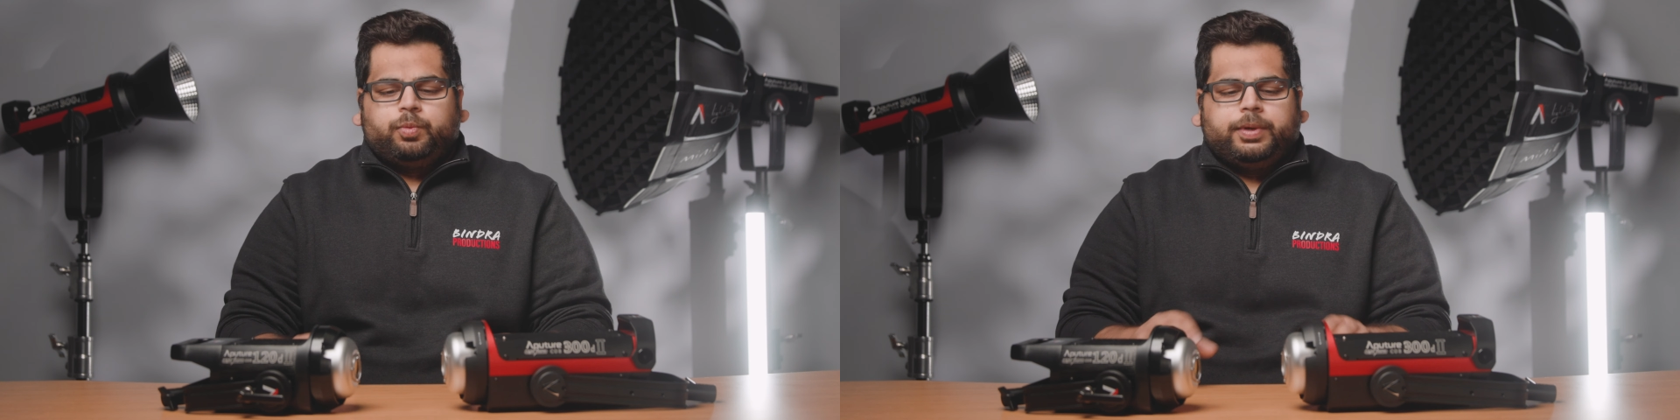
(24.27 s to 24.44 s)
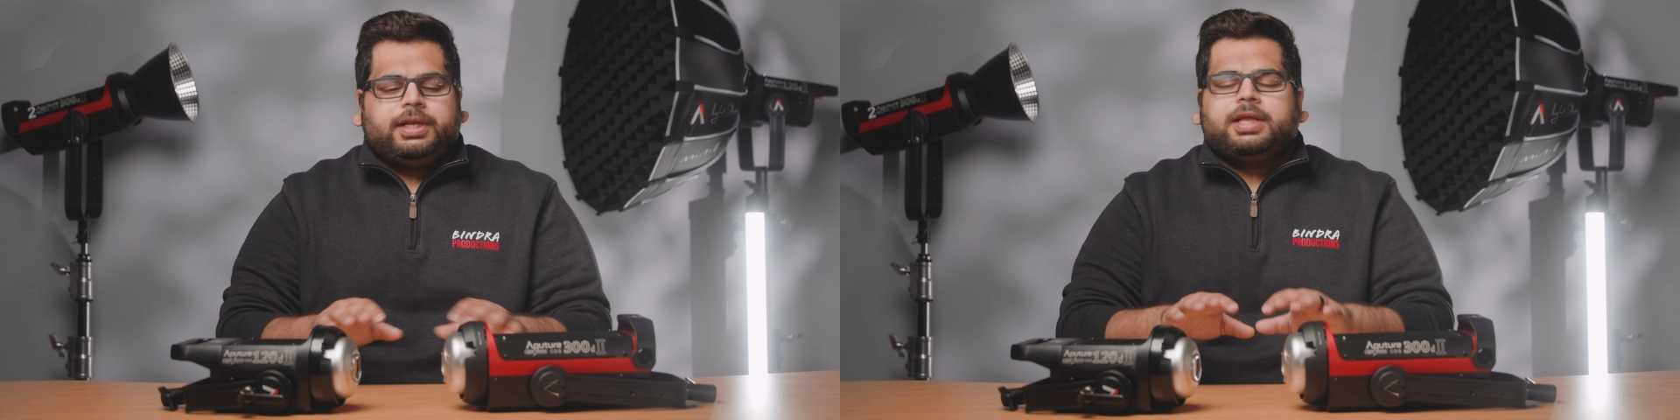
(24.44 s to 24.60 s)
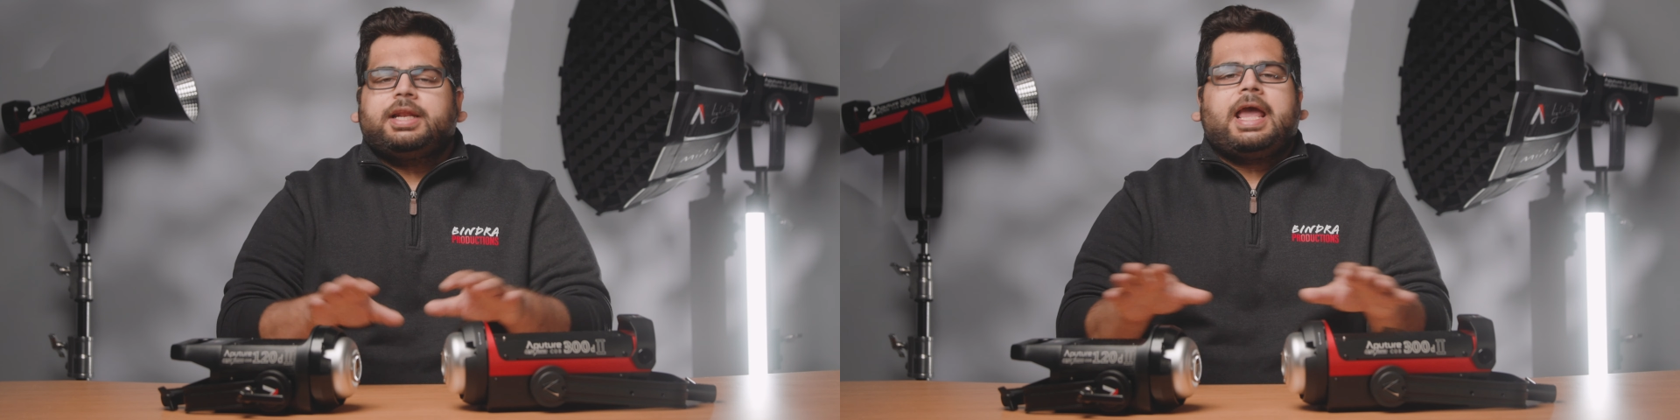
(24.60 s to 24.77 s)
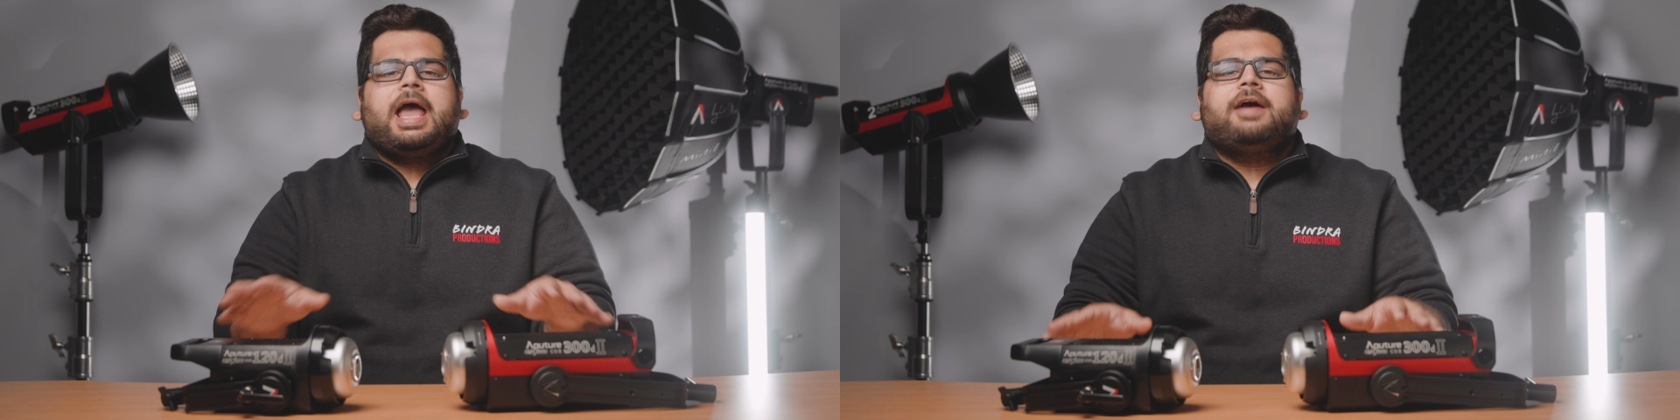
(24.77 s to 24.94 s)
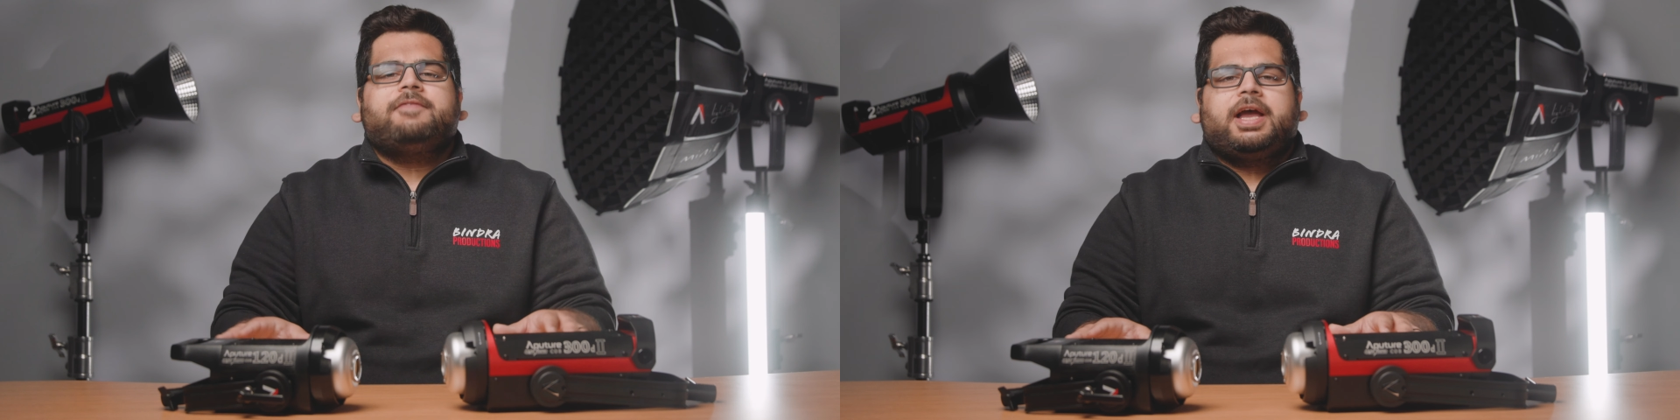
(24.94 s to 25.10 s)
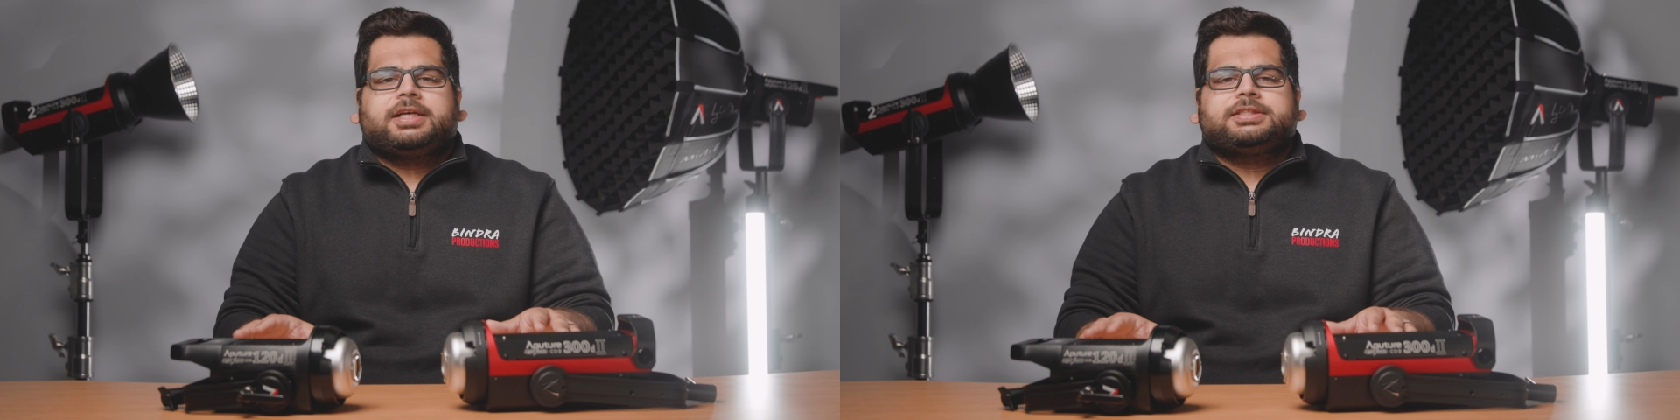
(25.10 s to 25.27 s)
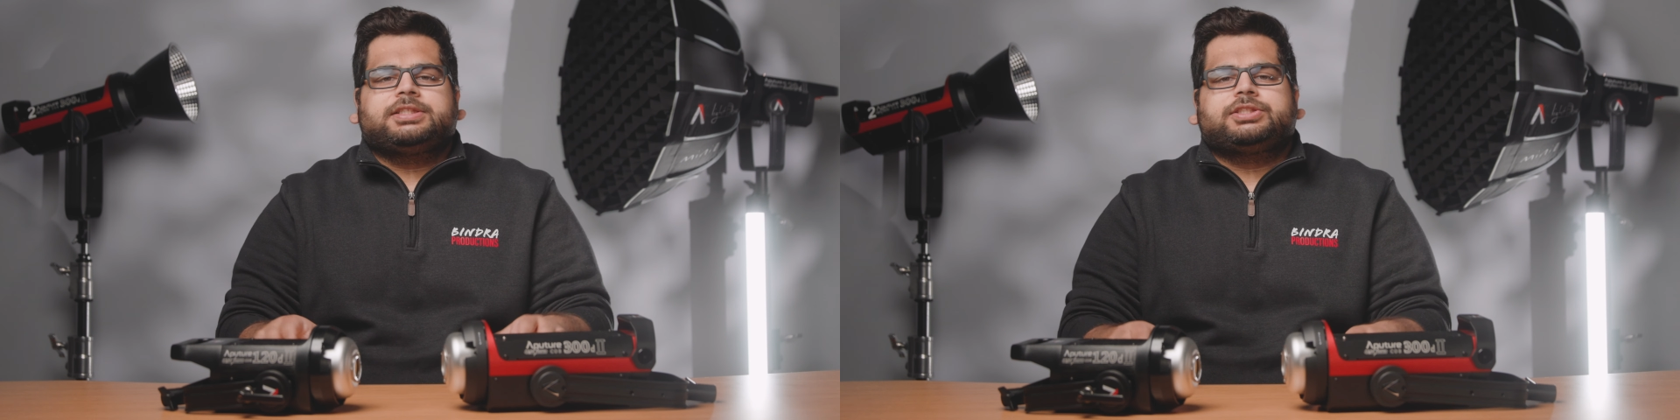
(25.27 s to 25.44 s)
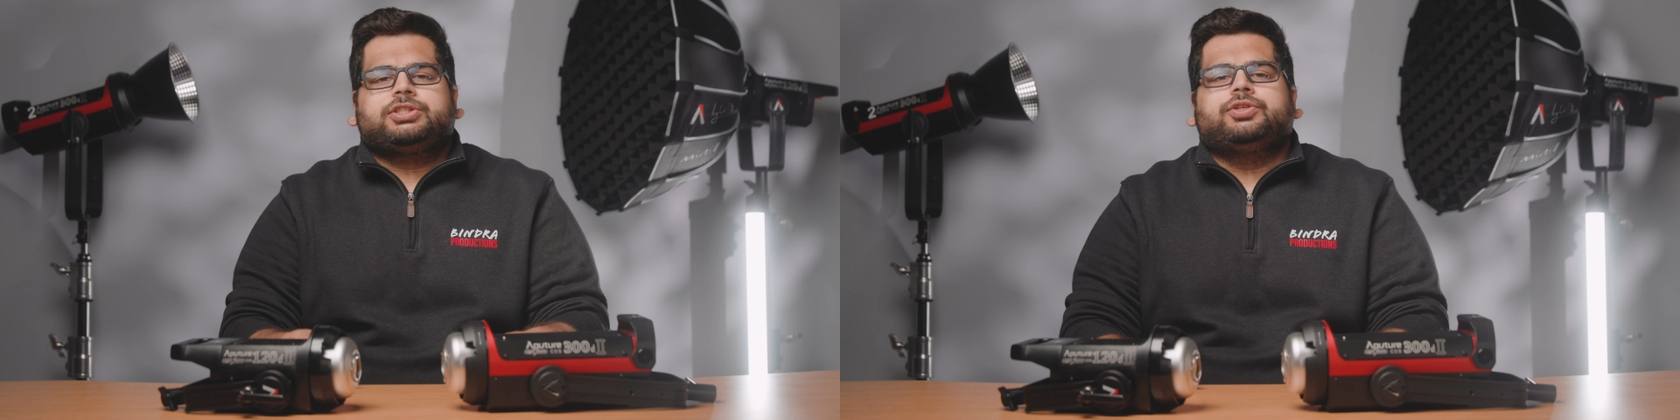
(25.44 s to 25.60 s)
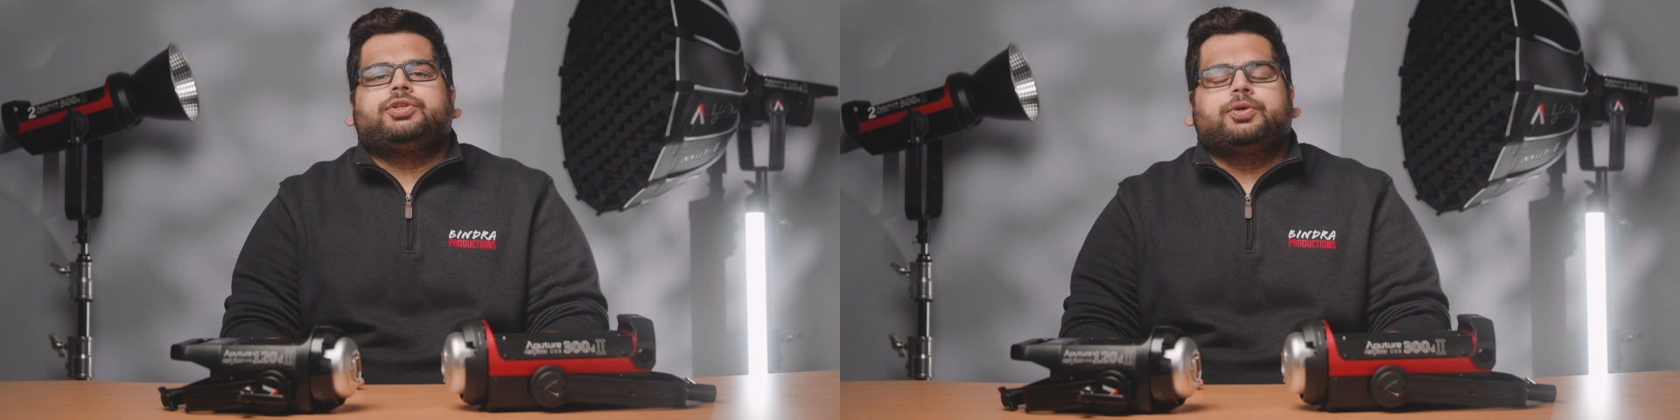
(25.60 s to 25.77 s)
we didn't have
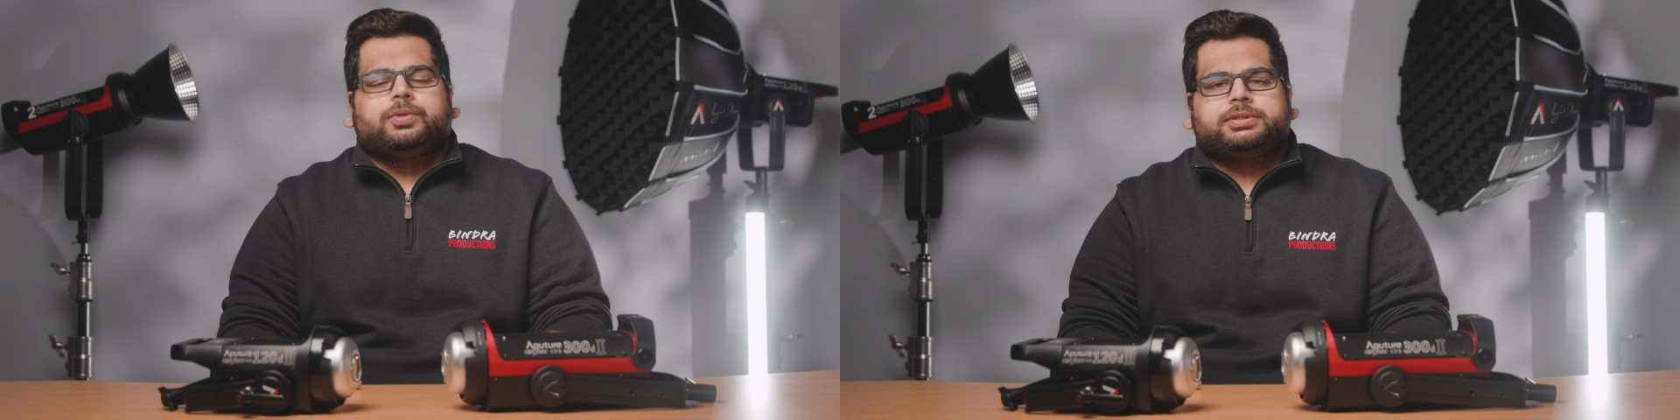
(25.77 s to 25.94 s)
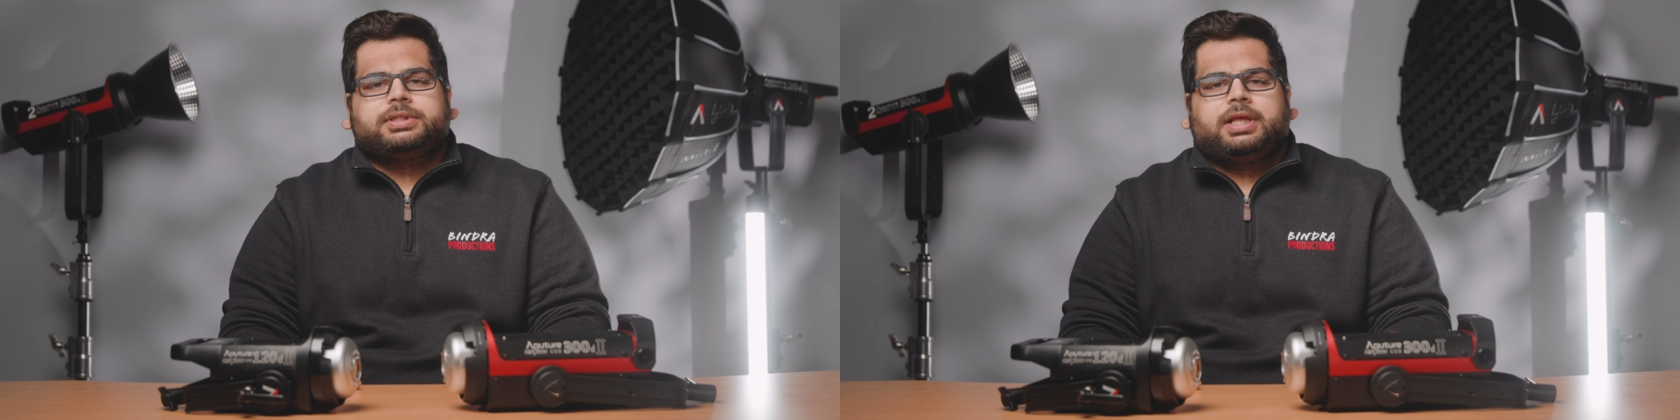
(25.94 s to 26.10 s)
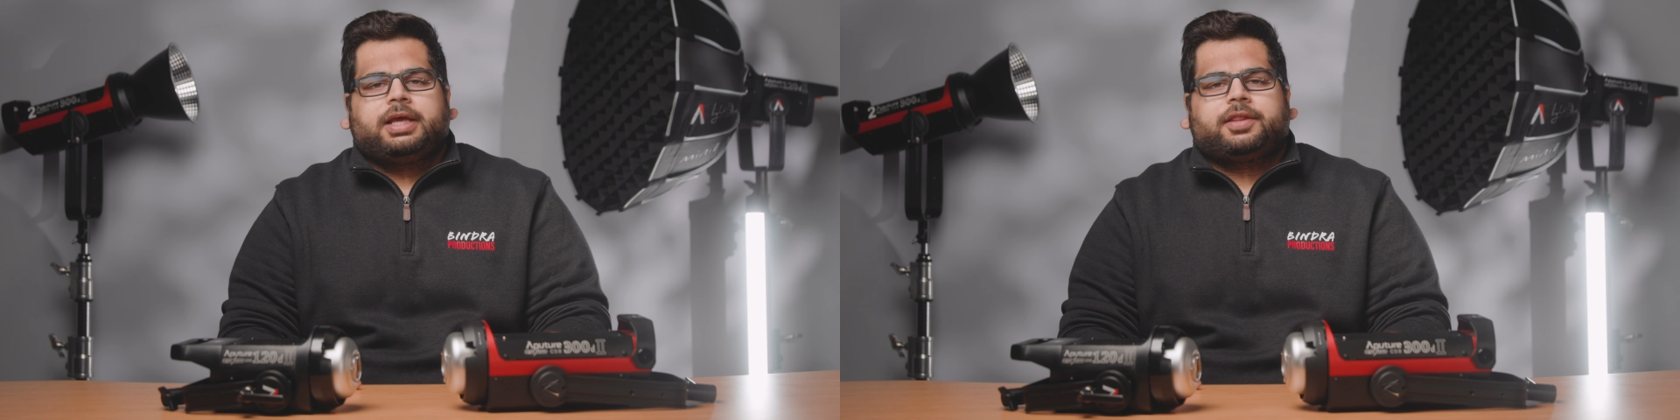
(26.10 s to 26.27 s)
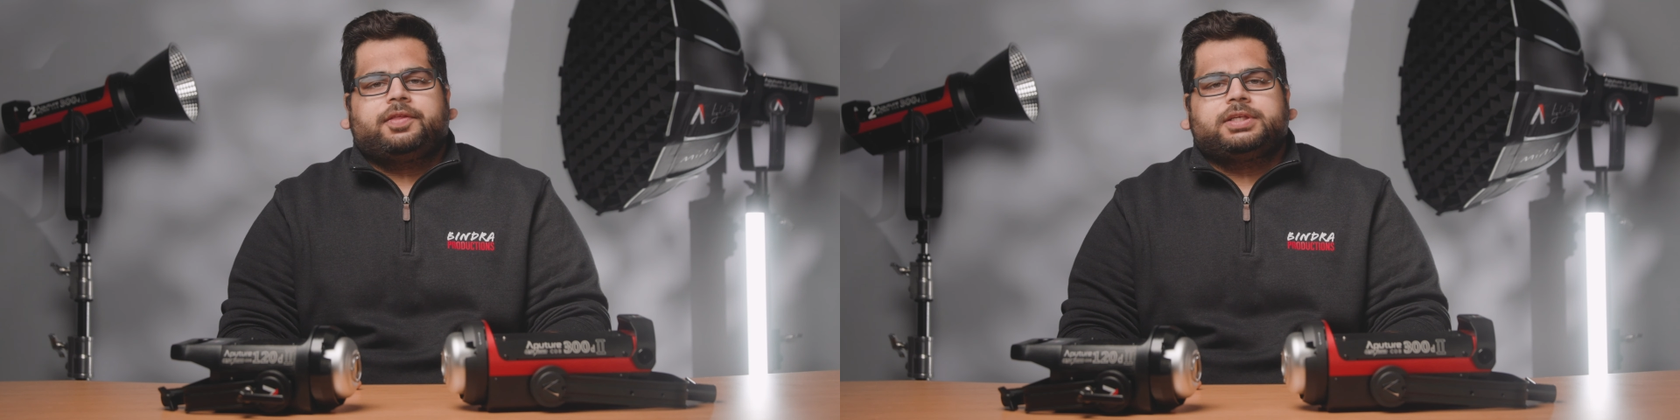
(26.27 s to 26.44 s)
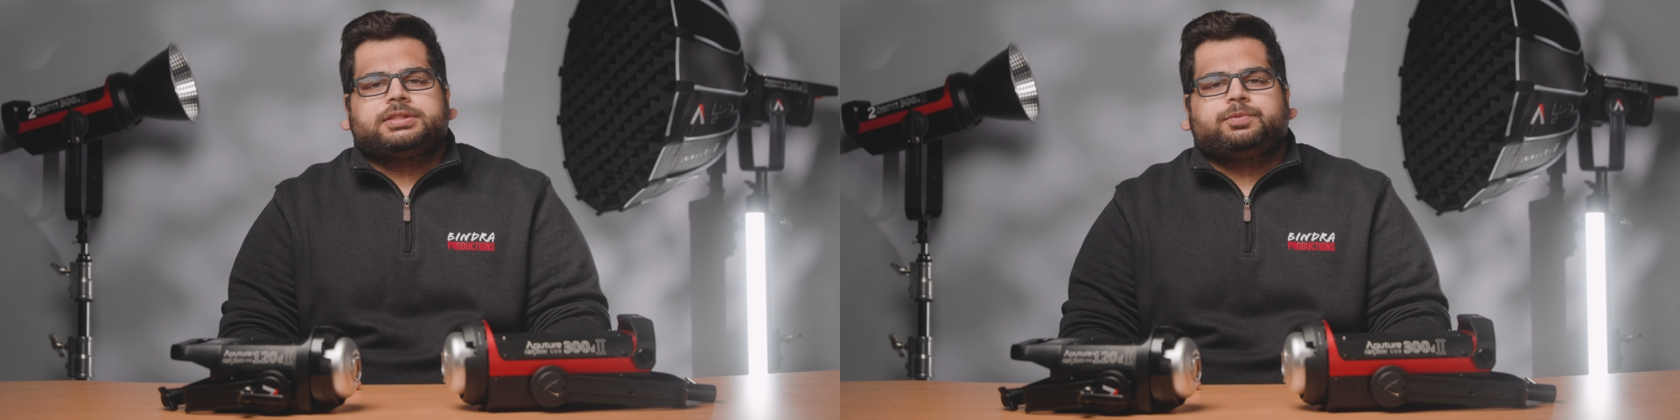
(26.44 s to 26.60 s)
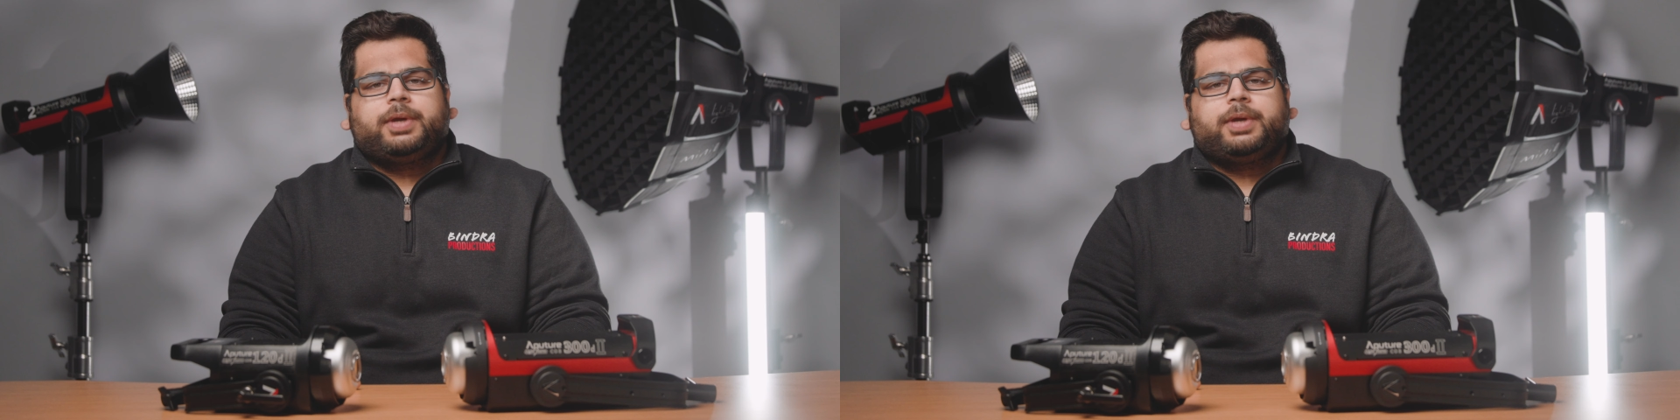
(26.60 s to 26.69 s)
access to tools like this.